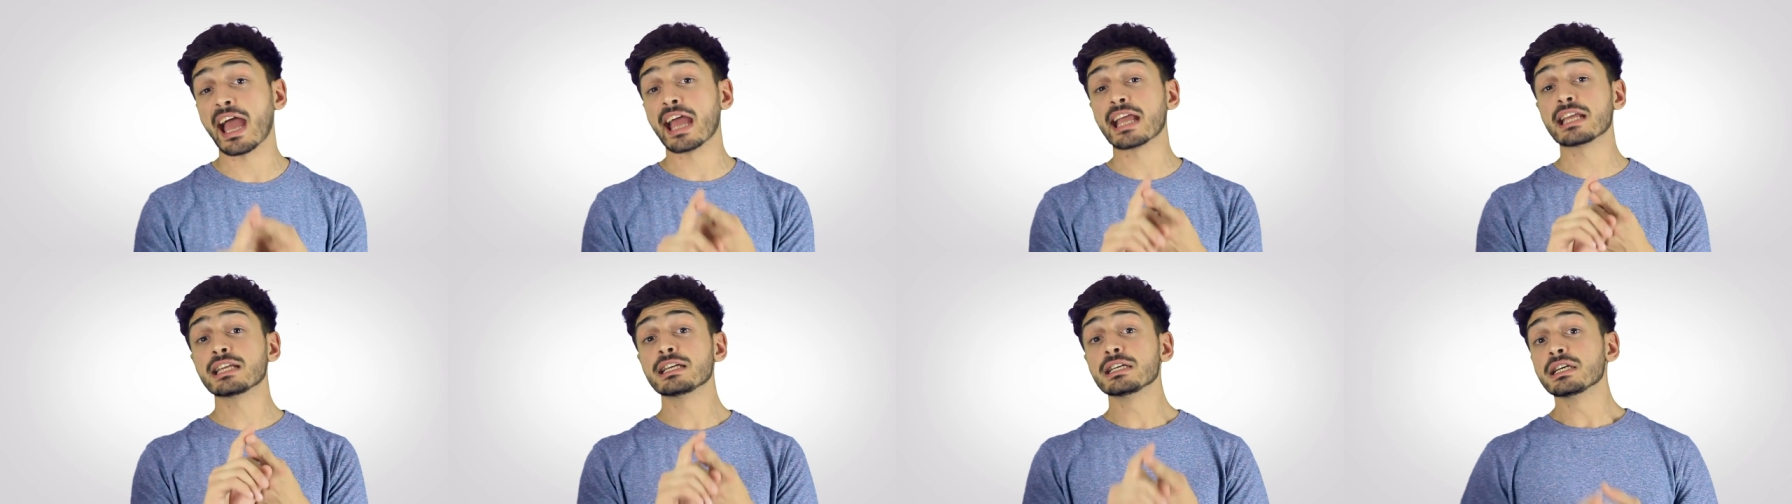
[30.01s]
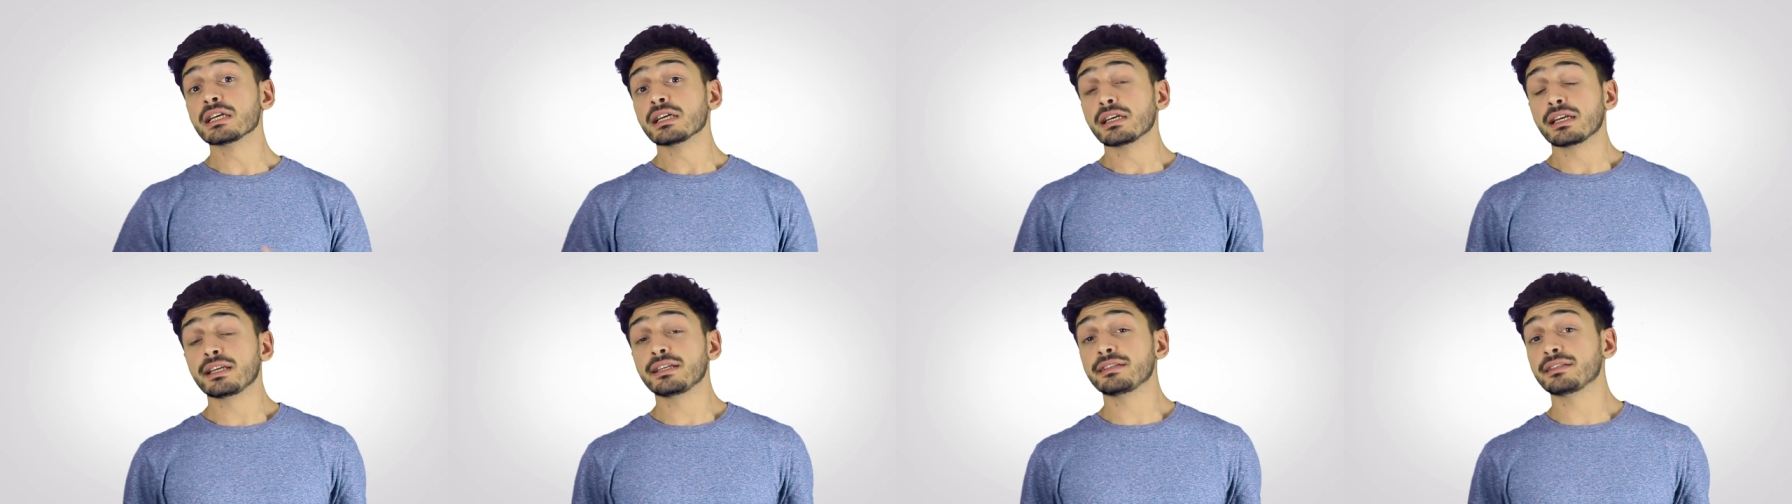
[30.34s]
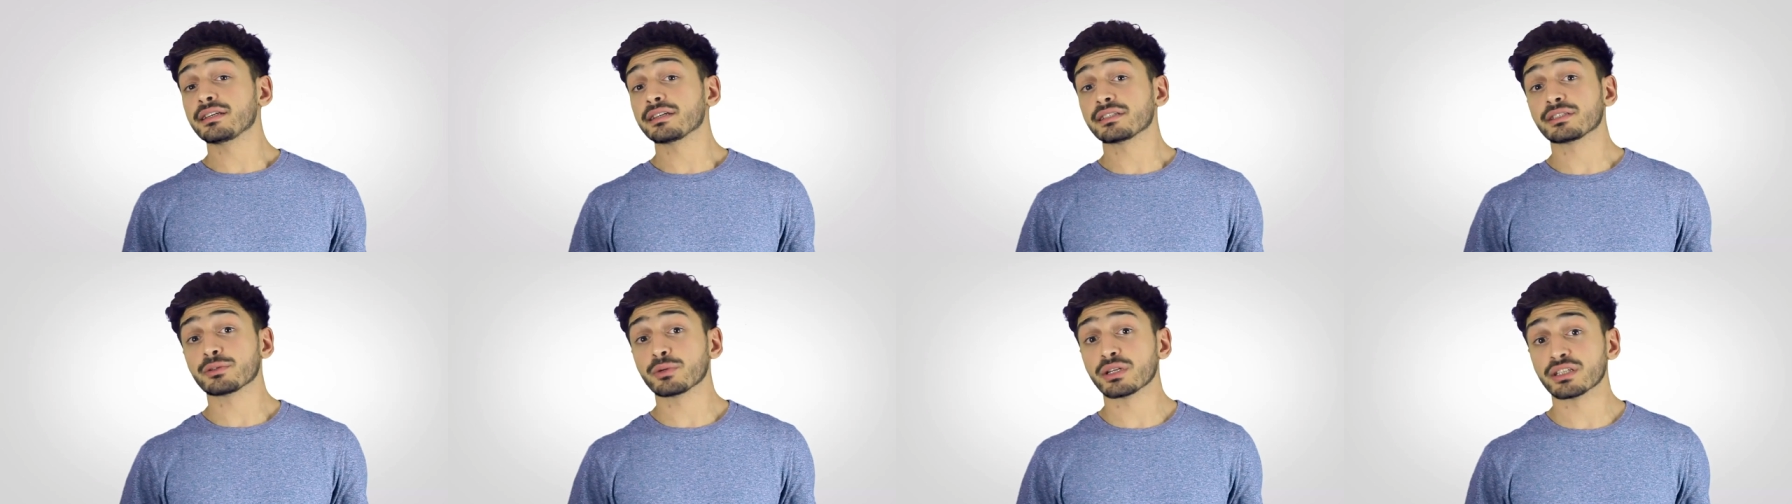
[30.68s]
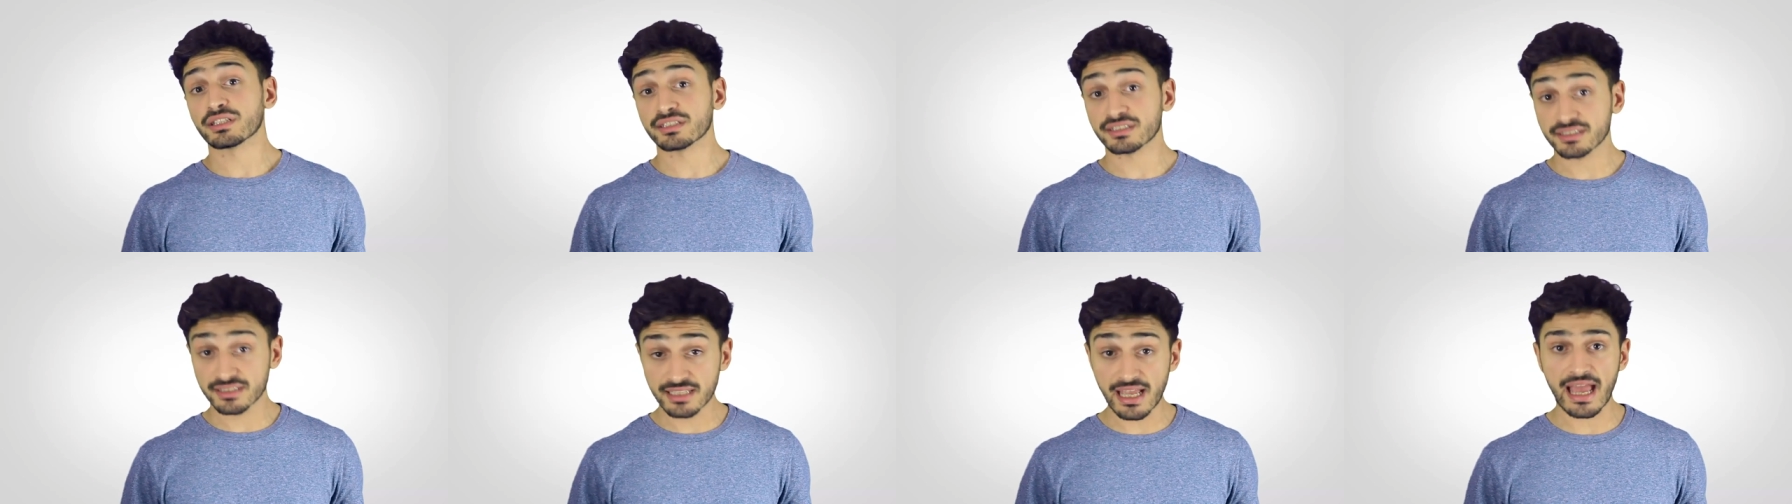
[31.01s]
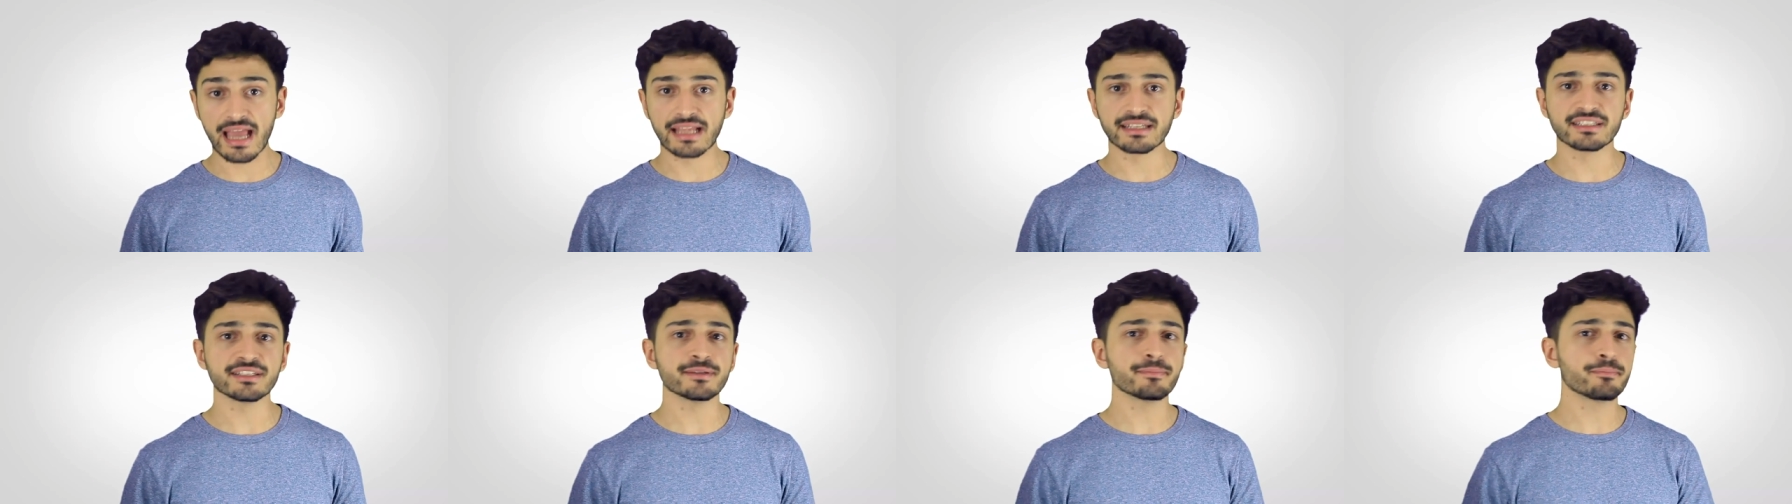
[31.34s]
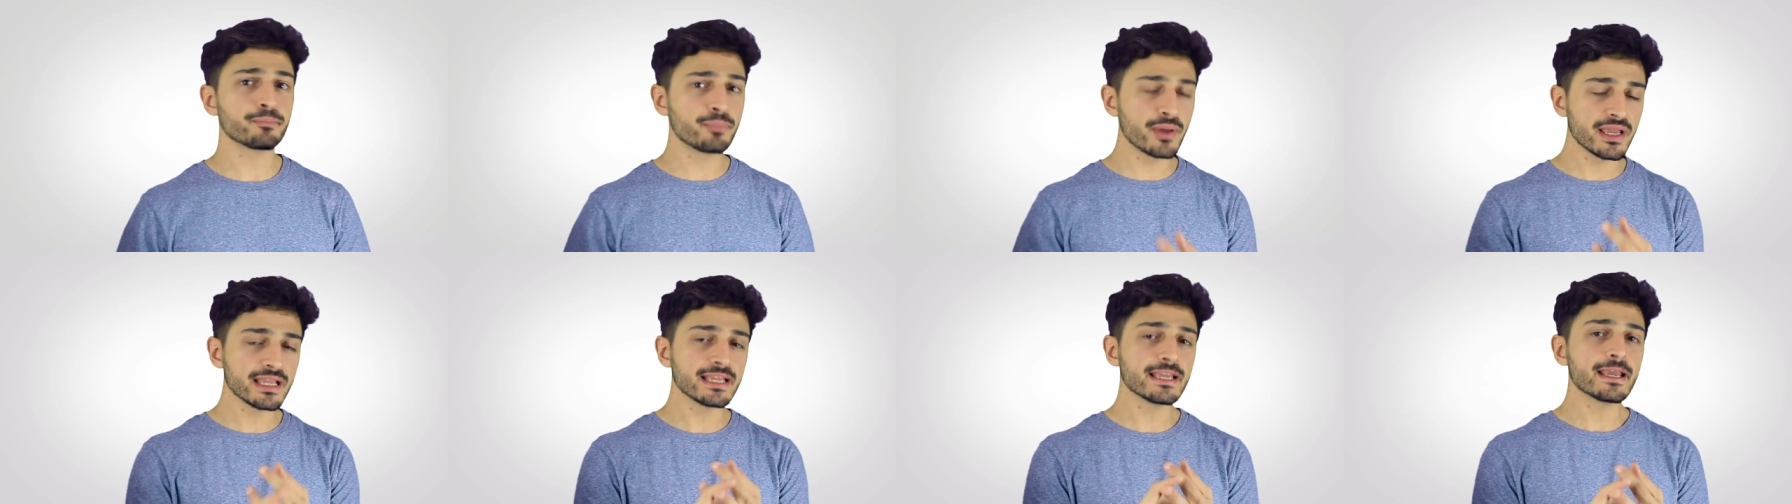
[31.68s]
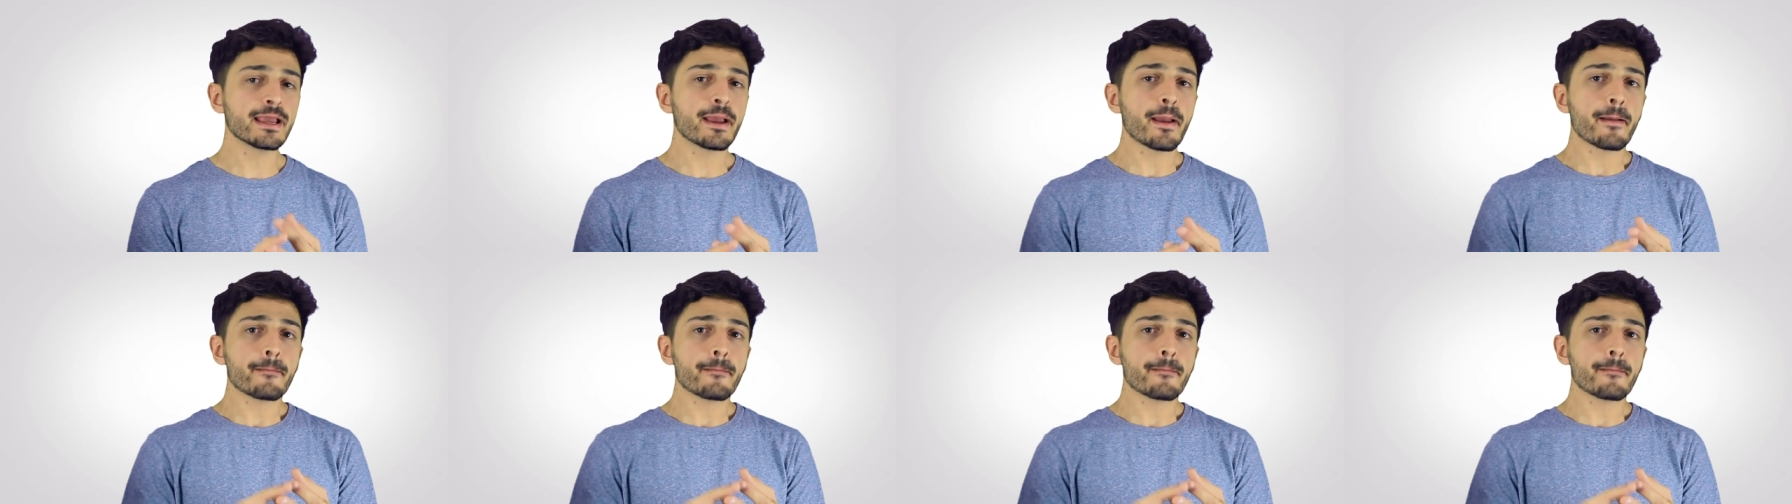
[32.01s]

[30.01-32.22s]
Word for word: A, easier to understand, and B,